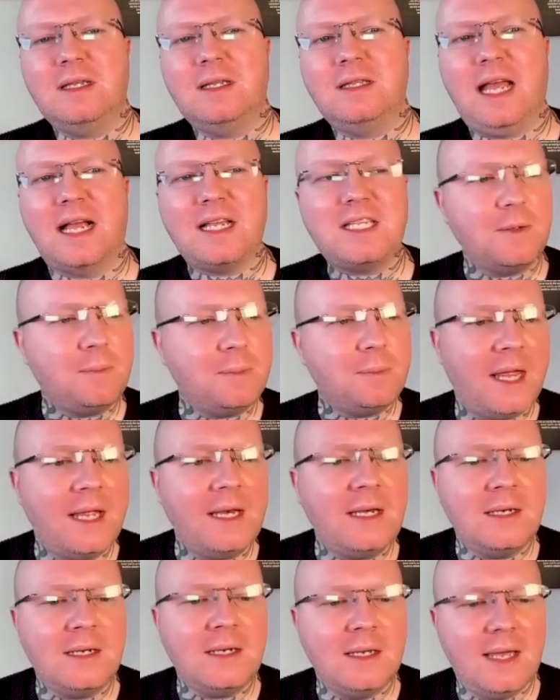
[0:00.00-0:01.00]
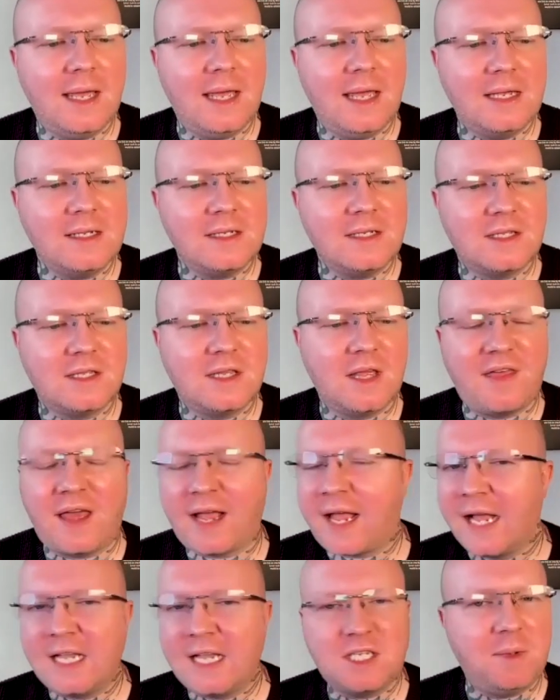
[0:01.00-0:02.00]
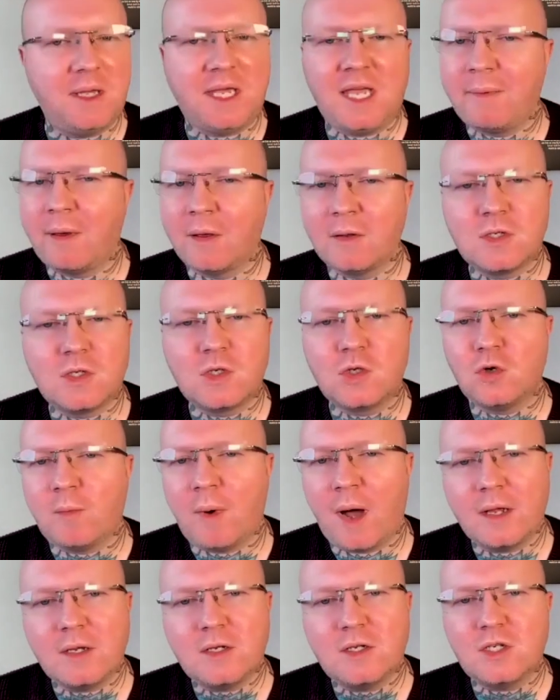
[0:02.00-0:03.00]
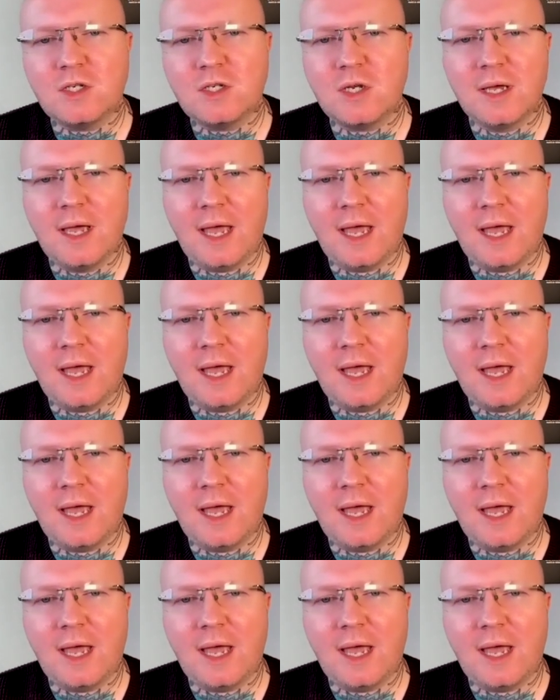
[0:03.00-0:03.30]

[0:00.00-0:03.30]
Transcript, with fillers: discipline is the thing I speak about so much.